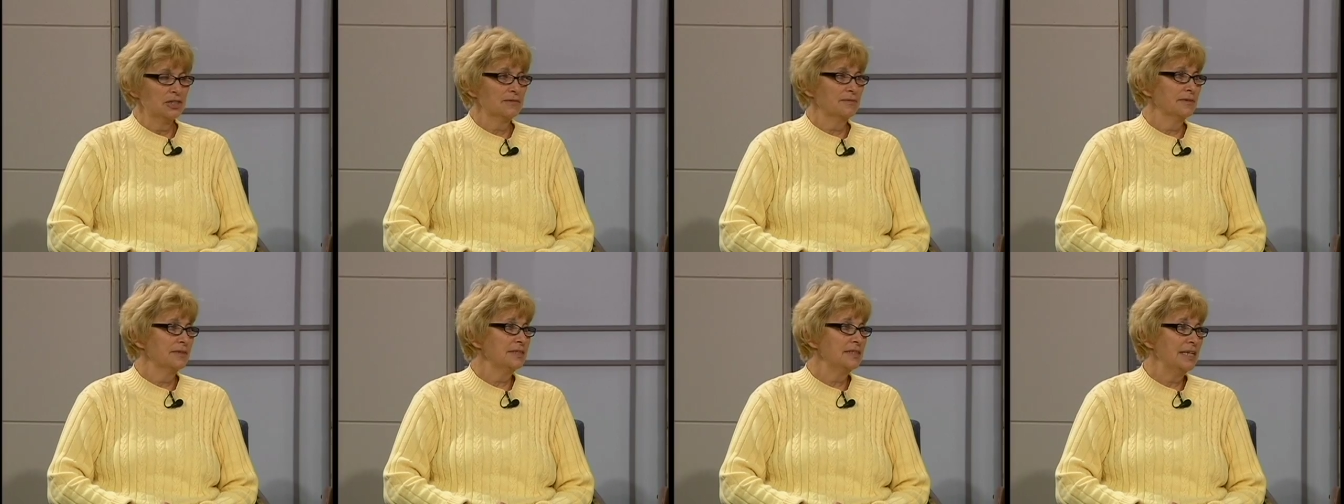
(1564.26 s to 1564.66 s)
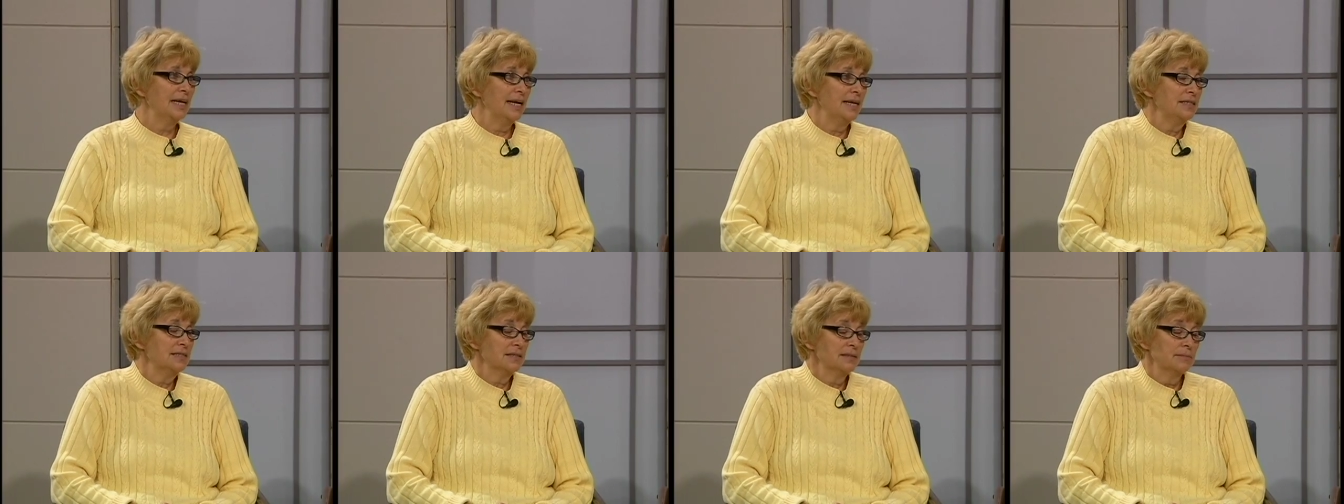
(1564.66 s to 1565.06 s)
for the
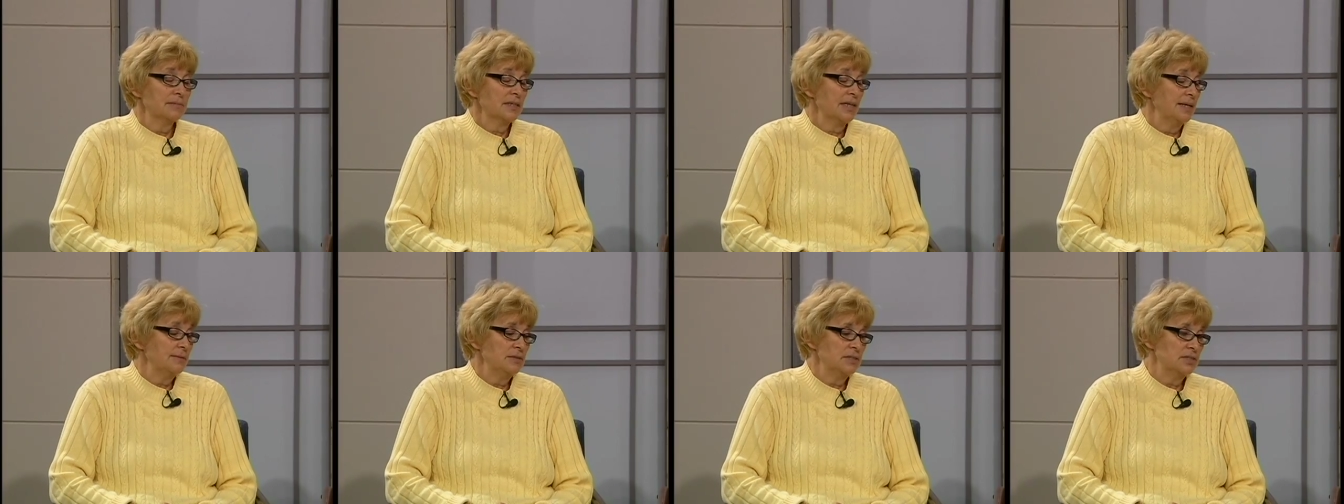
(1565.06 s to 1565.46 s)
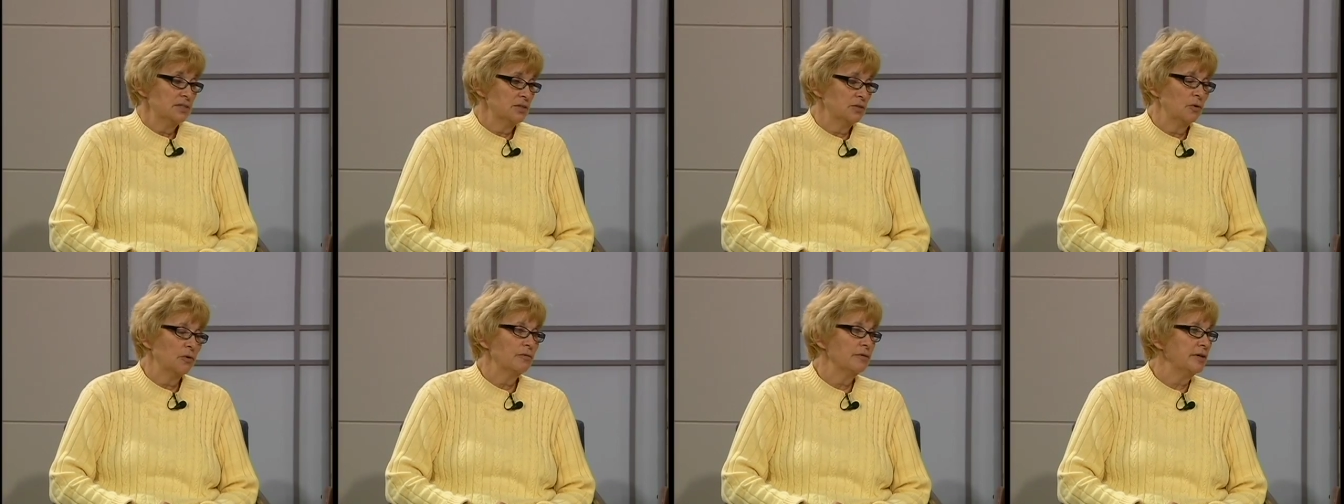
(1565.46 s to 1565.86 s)
day, sometimes it's an
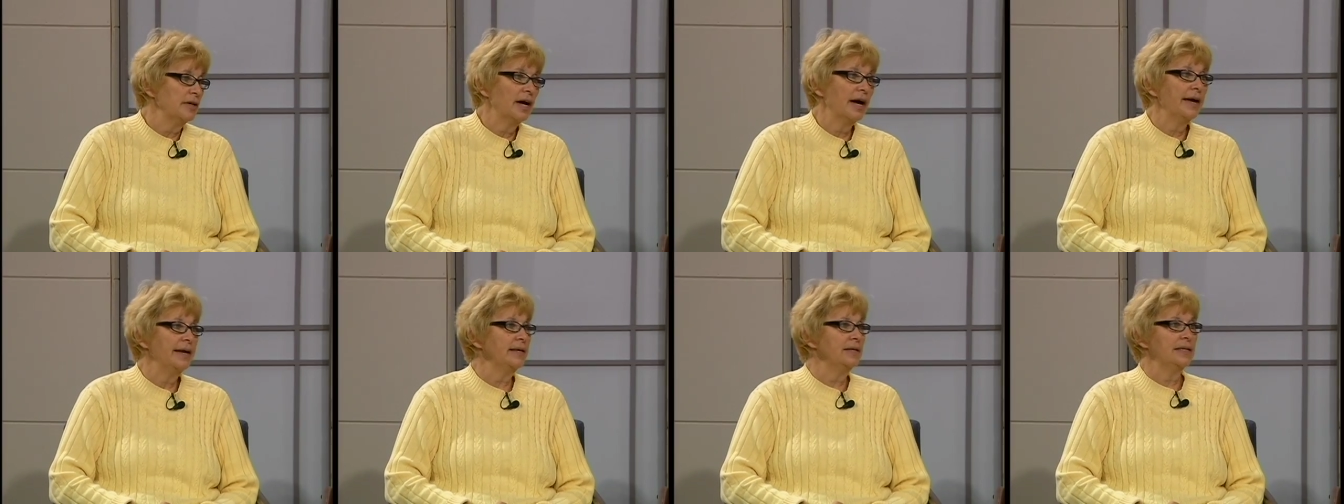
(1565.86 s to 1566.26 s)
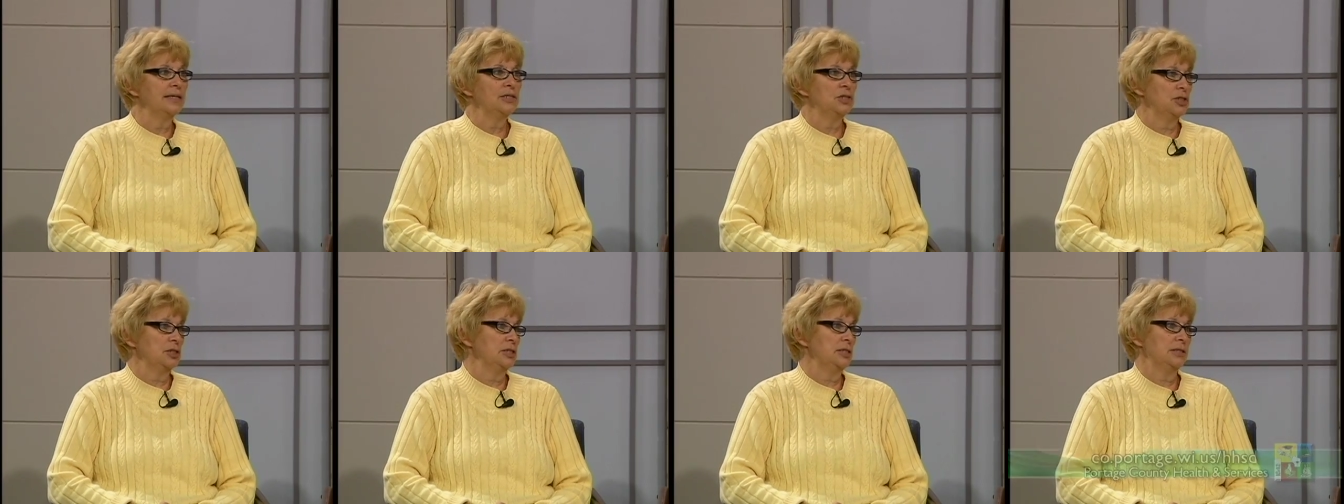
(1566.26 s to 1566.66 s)
overnight, it
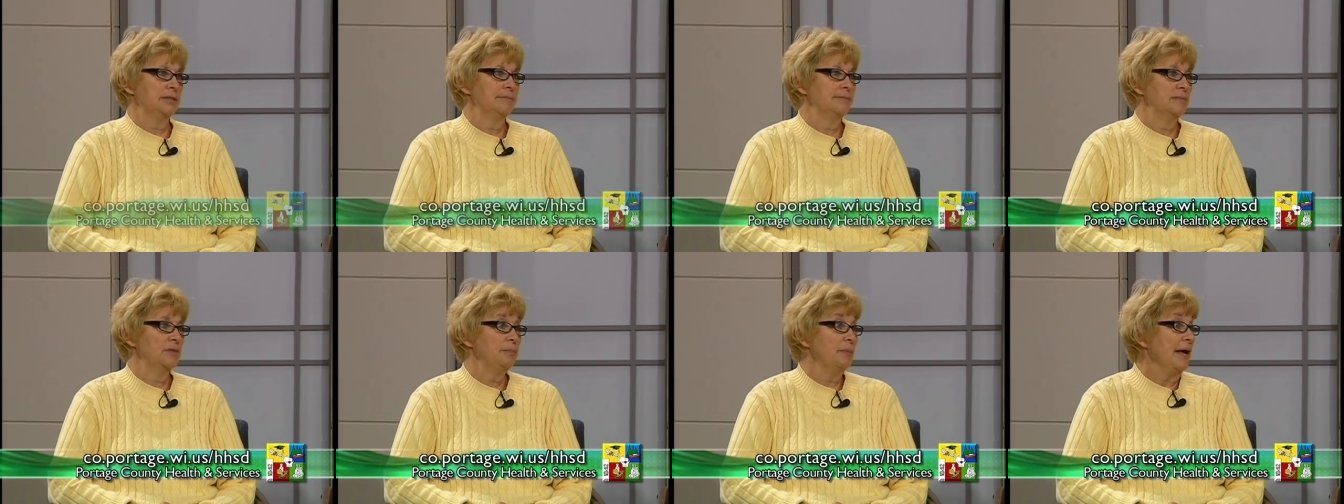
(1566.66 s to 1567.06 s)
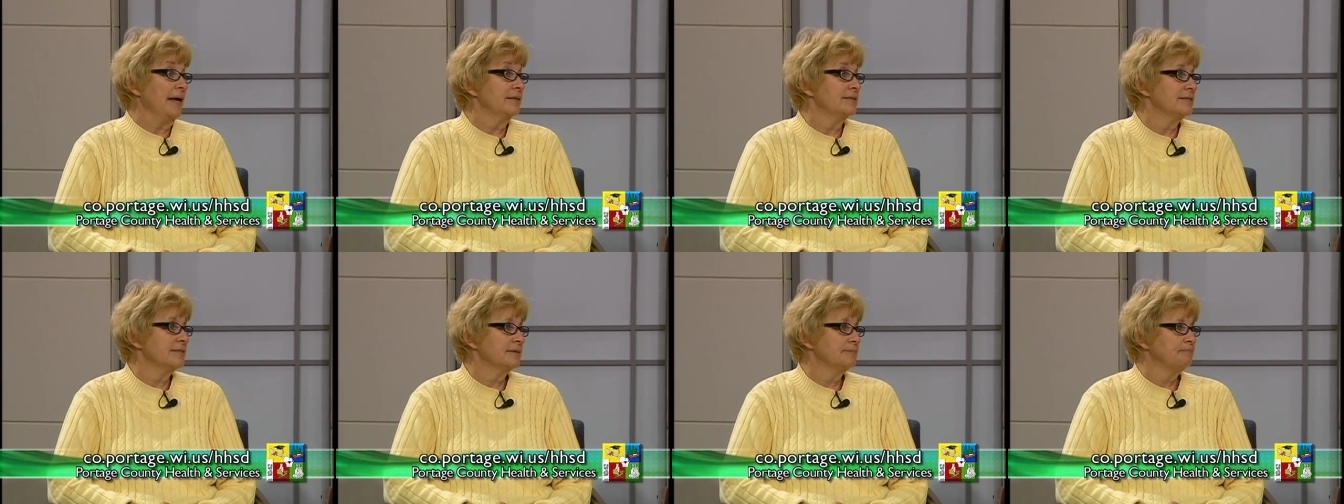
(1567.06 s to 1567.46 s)
just
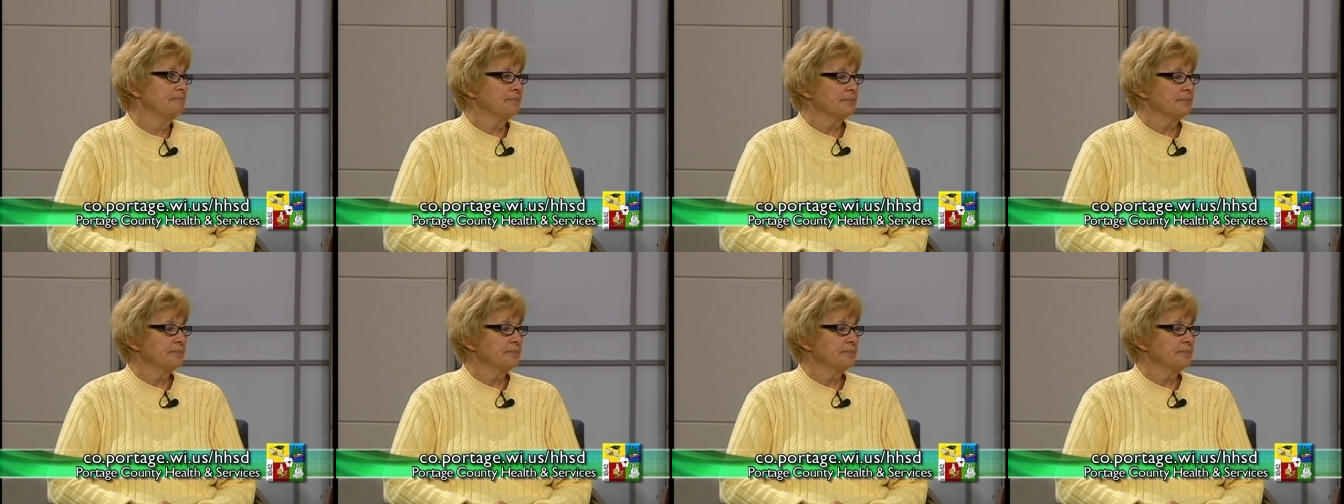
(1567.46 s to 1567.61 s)
depends.